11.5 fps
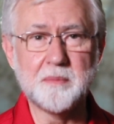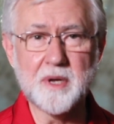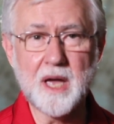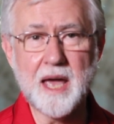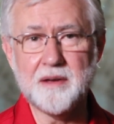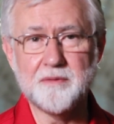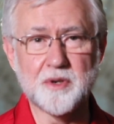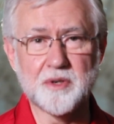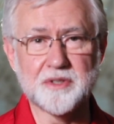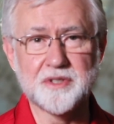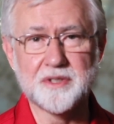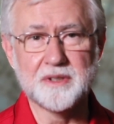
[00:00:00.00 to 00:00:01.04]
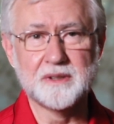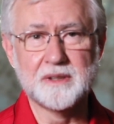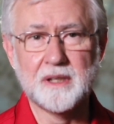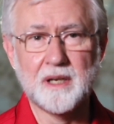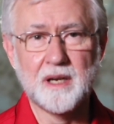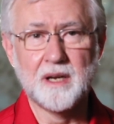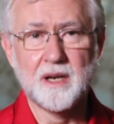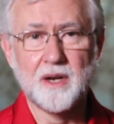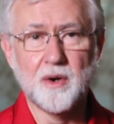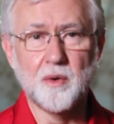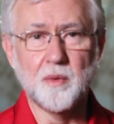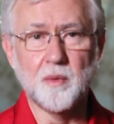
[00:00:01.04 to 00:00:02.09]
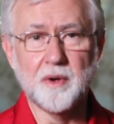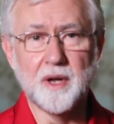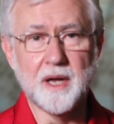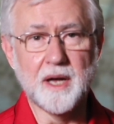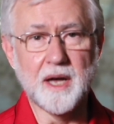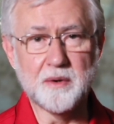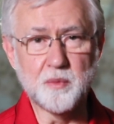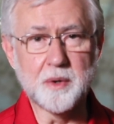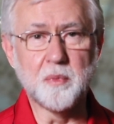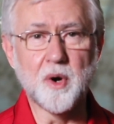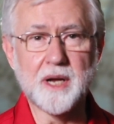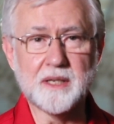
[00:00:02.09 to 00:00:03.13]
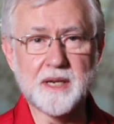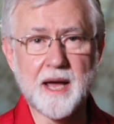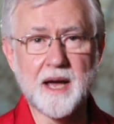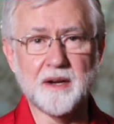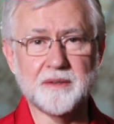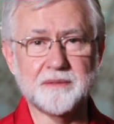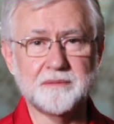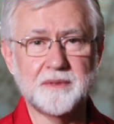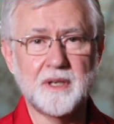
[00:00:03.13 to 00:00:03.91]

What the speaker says: behaviors. And we break down